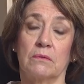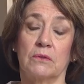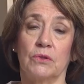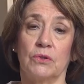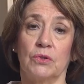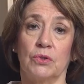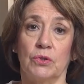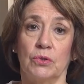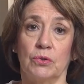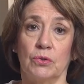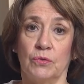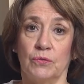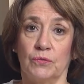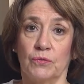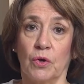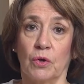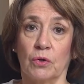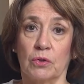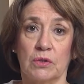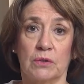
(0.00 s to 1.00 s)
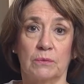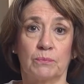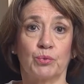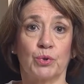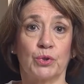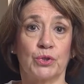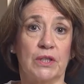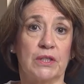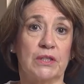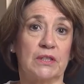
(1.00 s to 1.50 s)
you've got
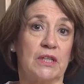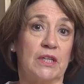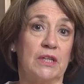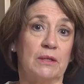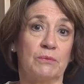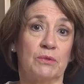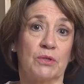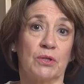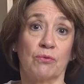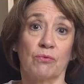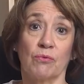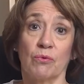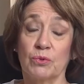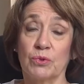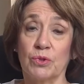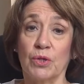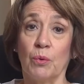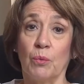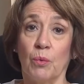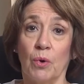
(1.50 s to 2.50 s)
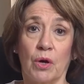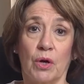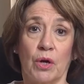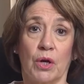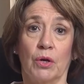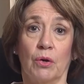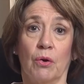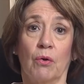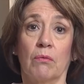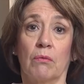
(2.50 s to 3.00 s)
project teams that are also
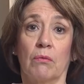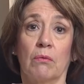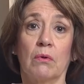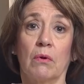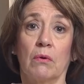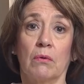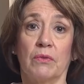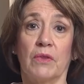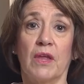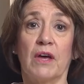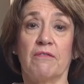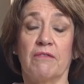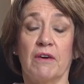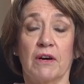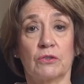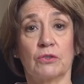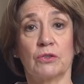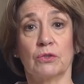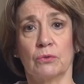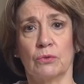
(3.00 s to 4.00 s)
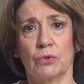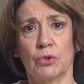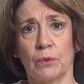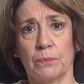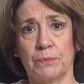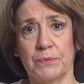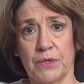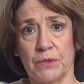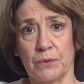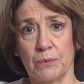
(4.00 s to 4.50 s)
working on their functional
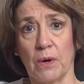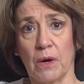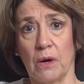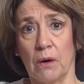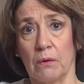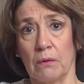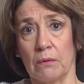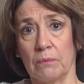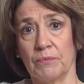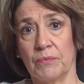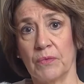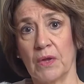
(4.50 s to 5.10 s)
jobs as well?